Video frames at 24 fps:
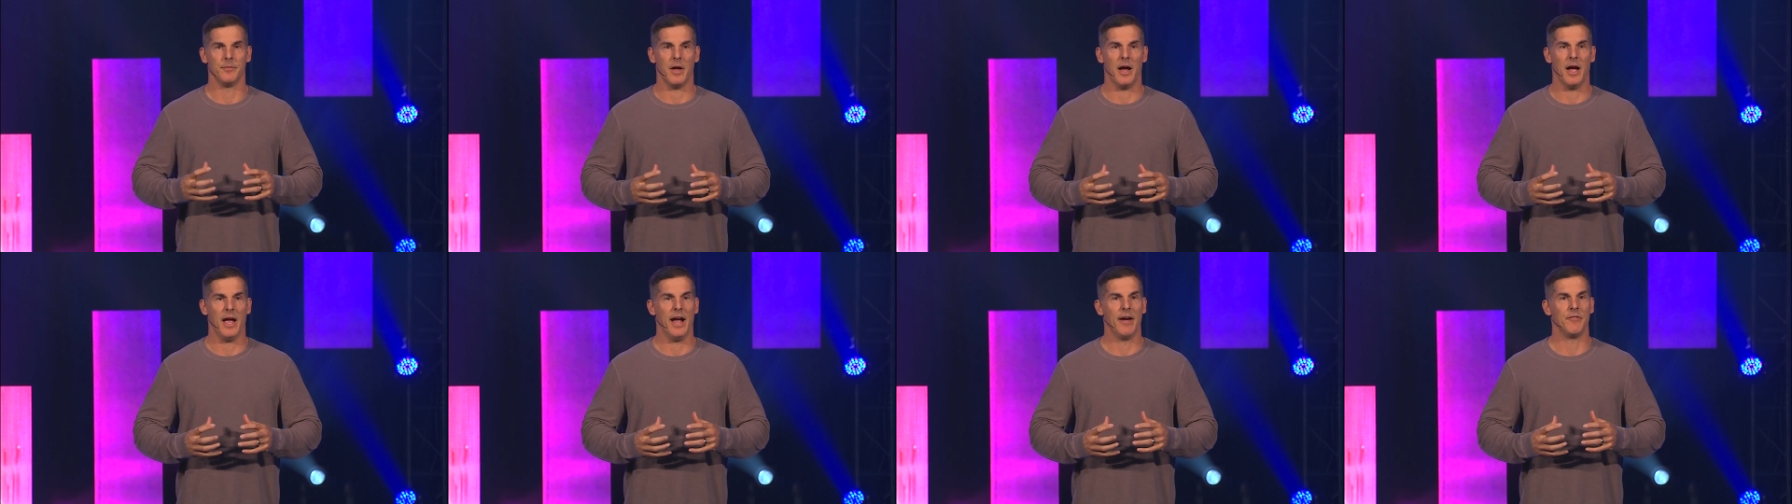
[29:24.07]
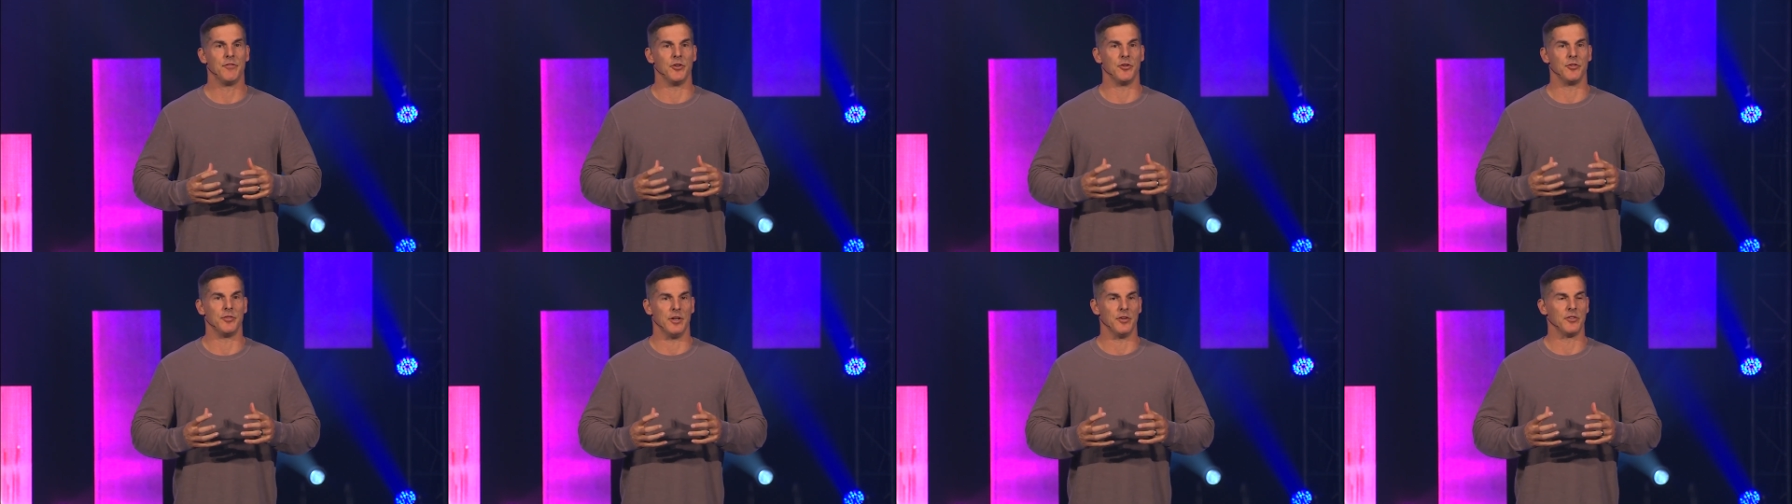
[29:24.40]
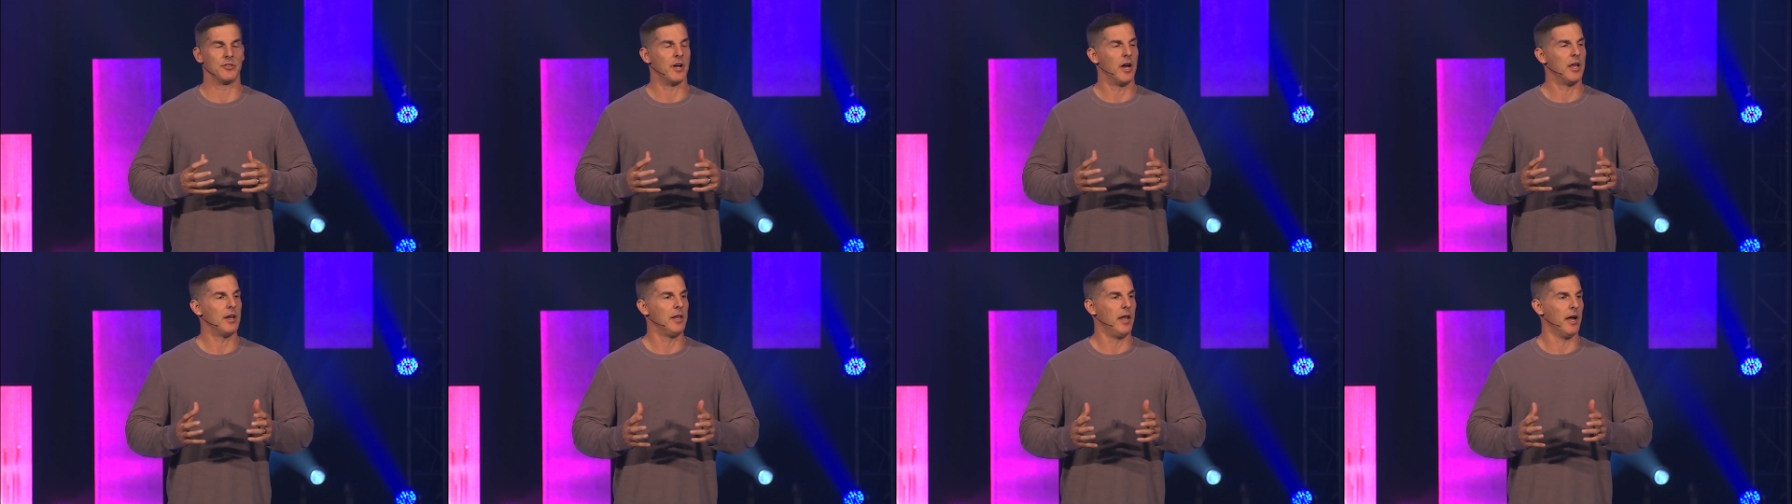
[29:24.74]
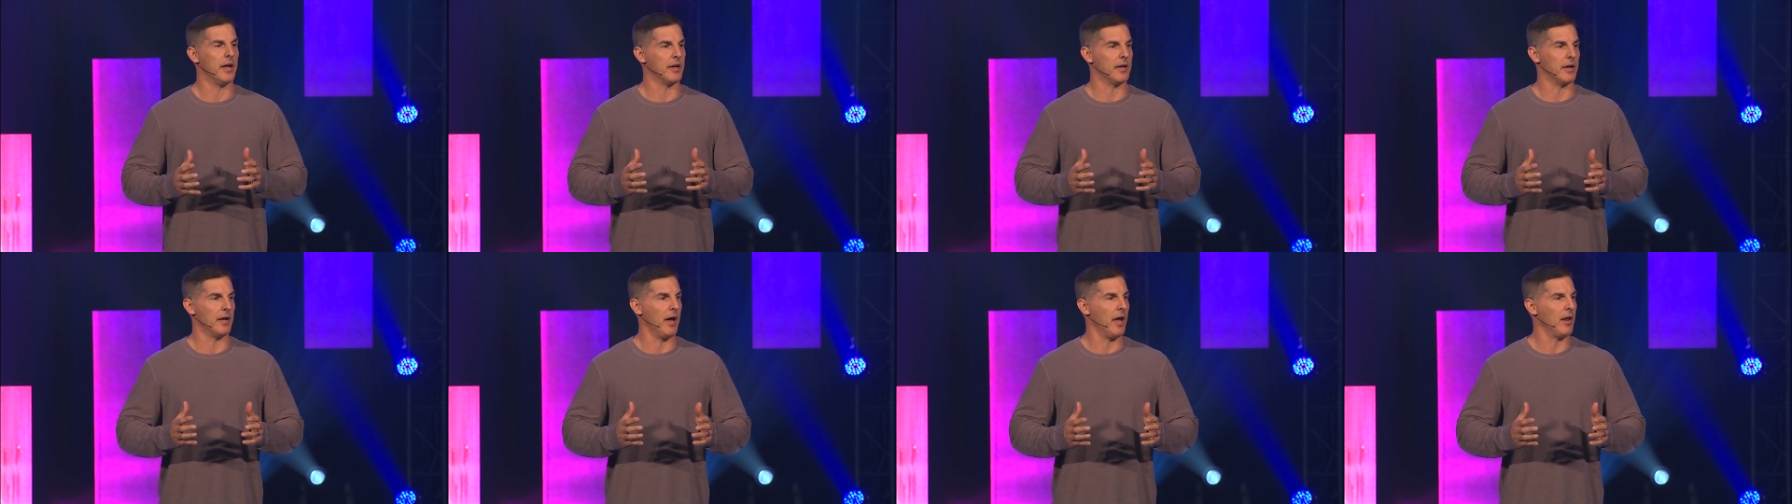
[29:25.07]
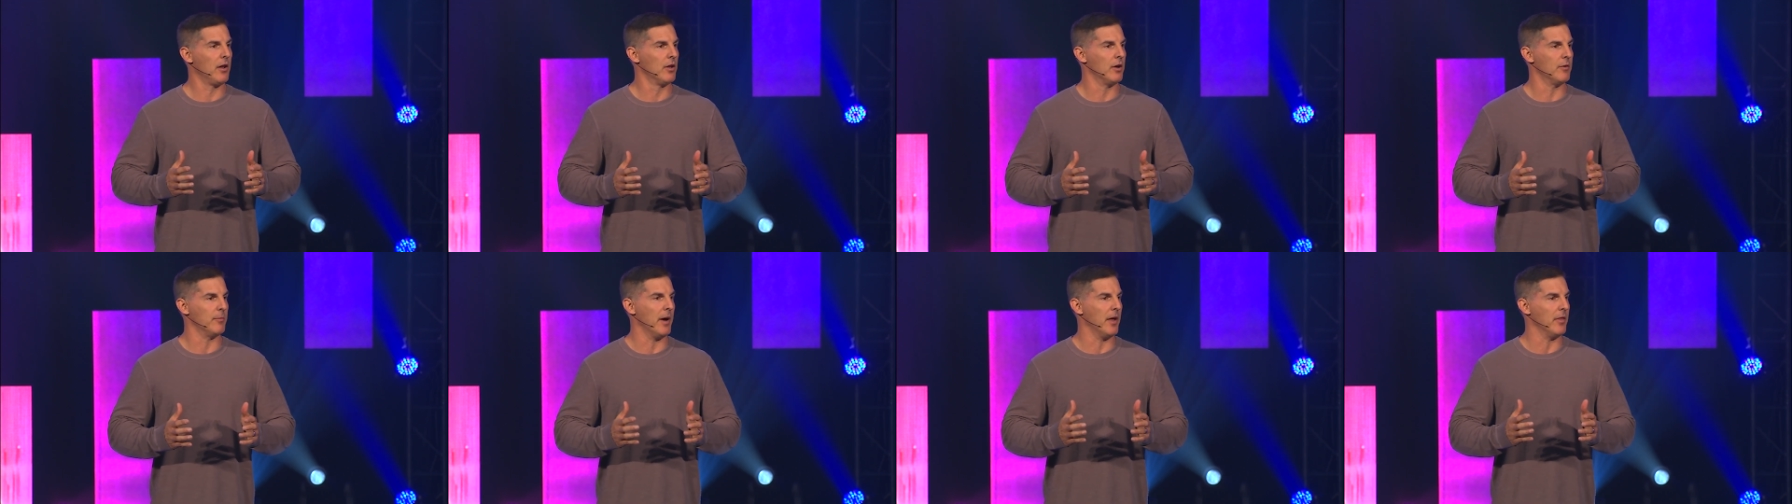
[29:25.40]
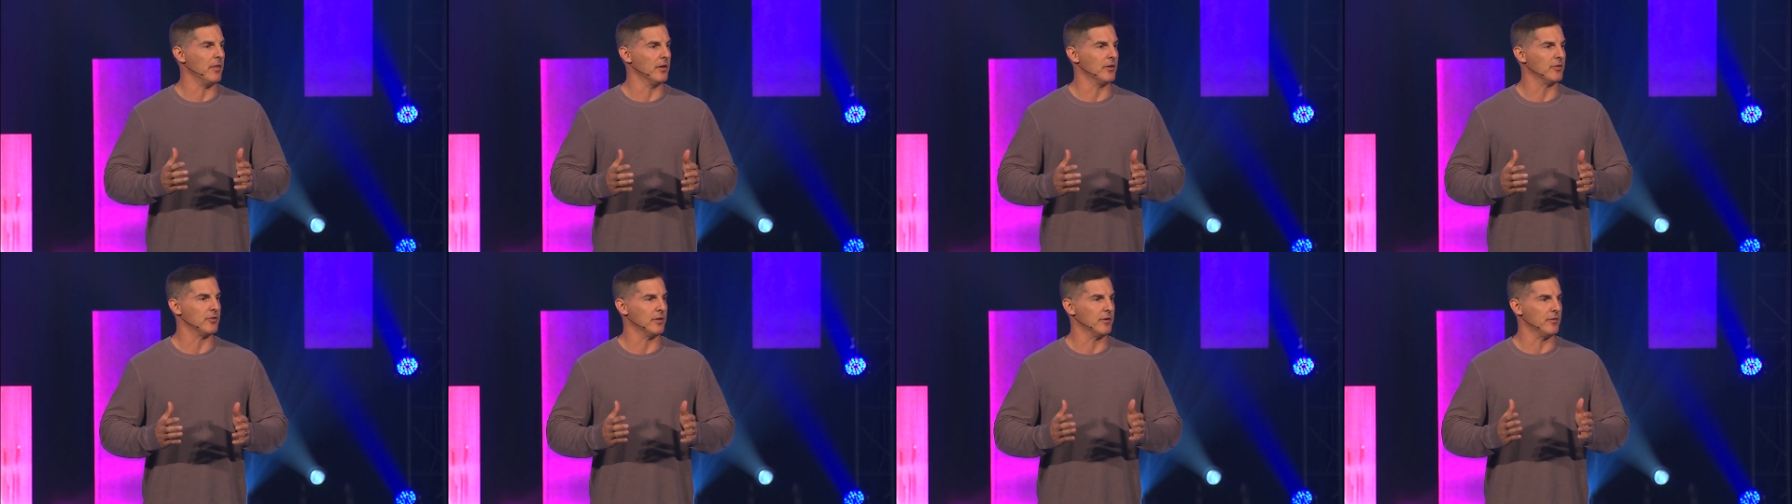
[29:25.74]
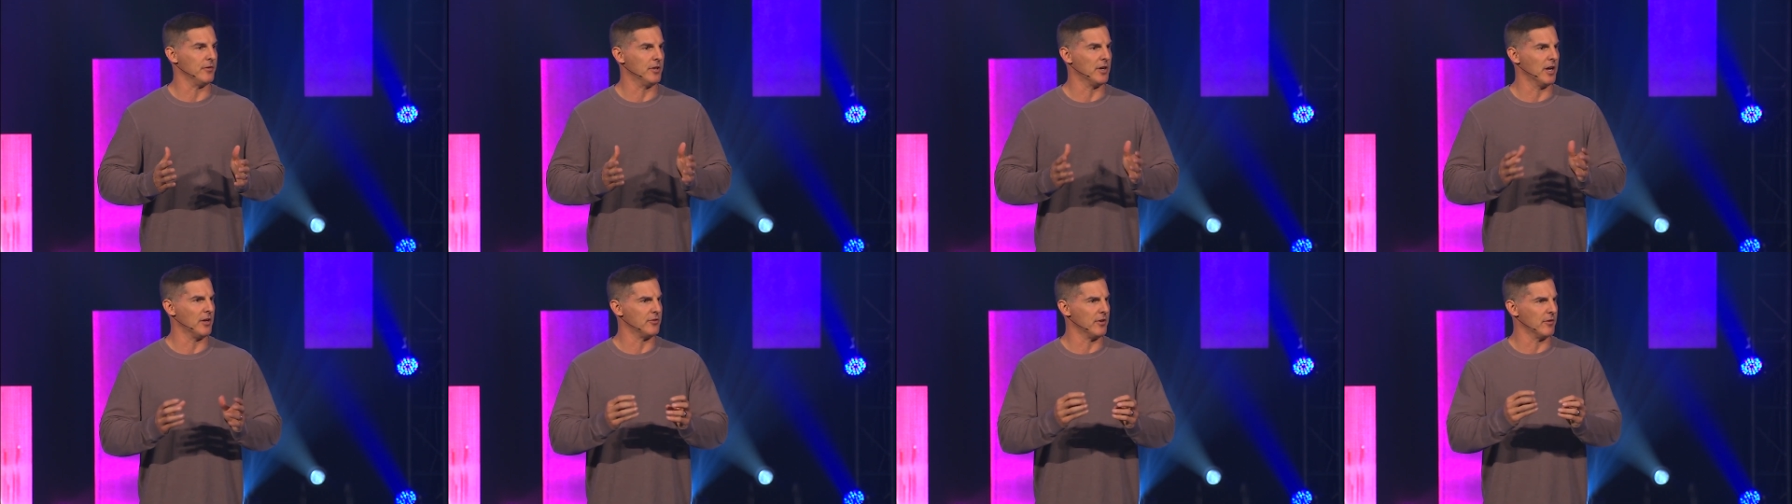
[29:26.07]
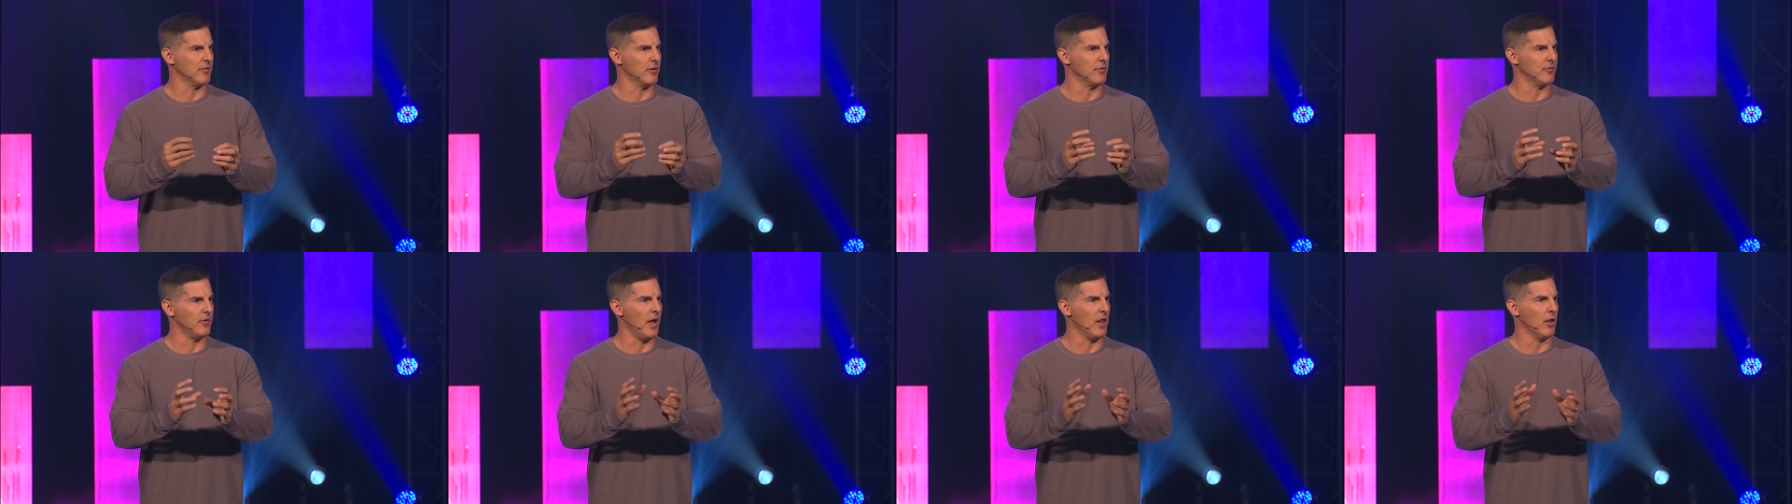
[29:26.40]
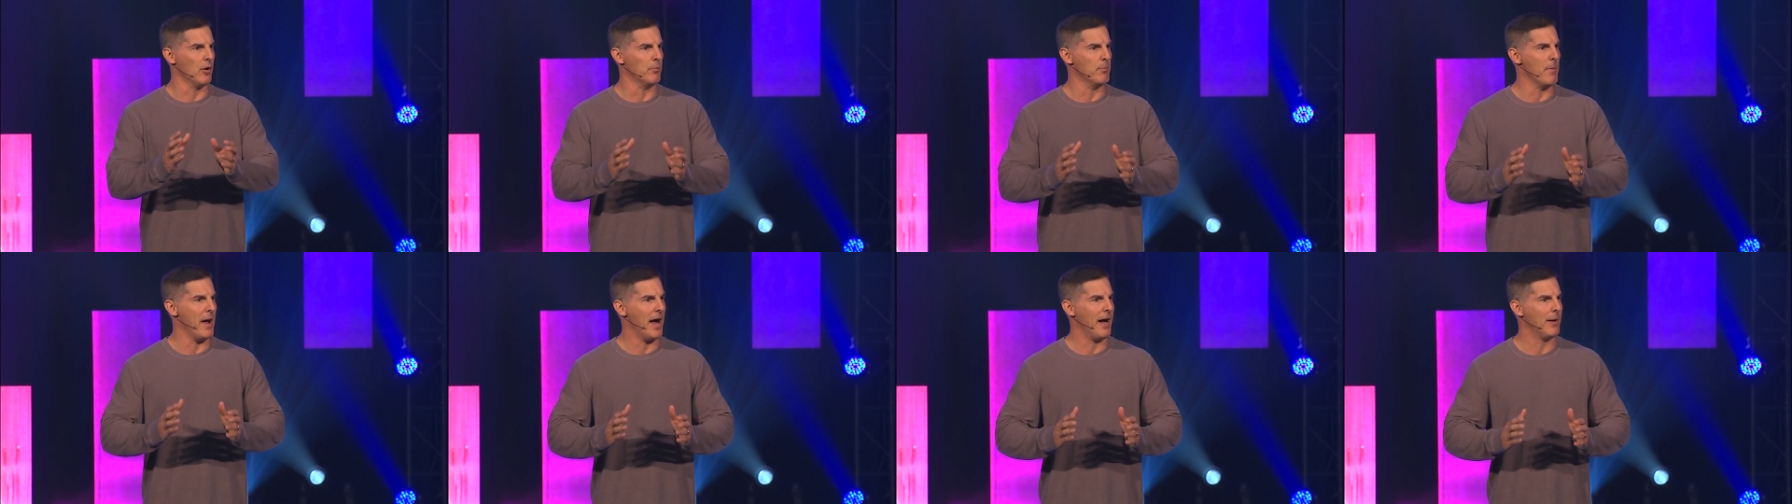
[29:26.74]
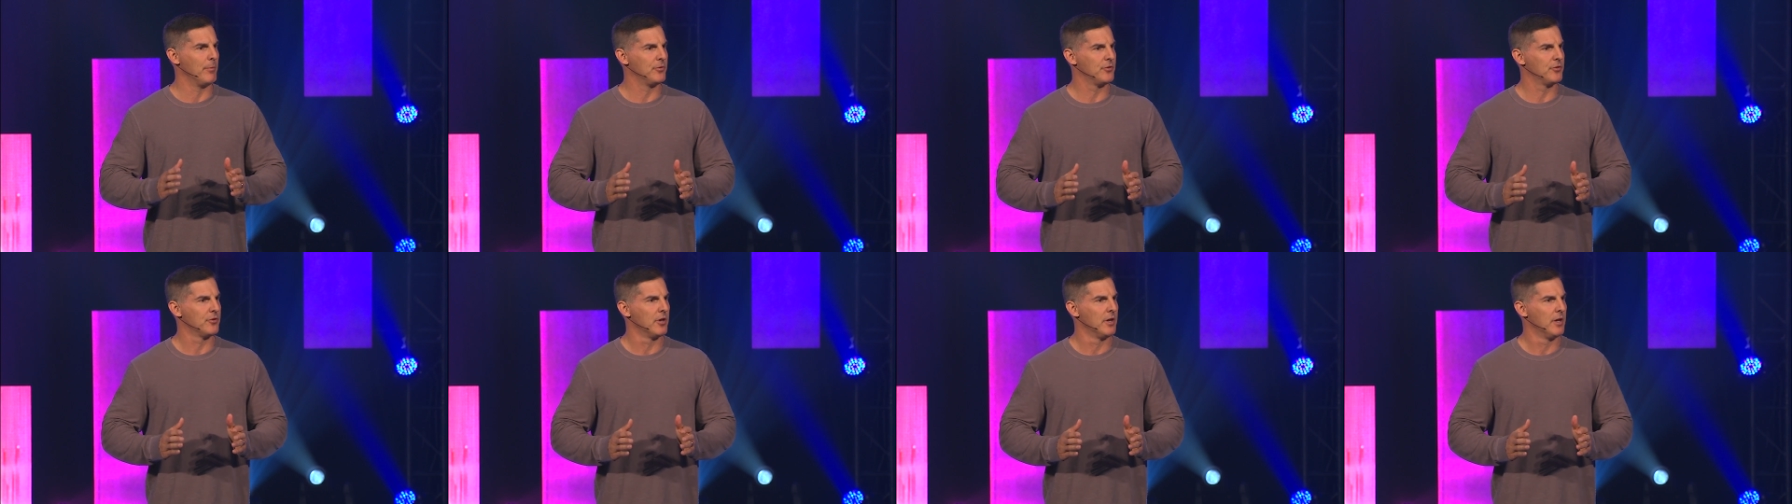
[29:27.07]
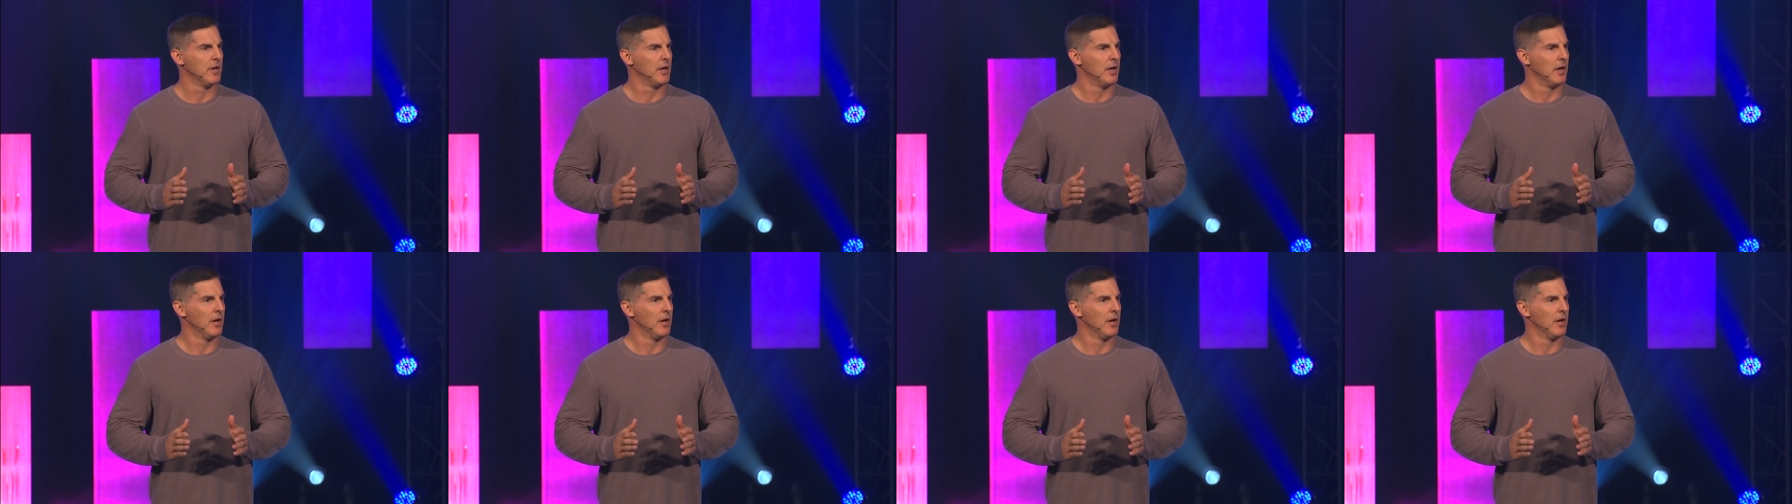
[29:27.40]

I have to, it's kind of like, I don't know about this, if you guys ever follow maps,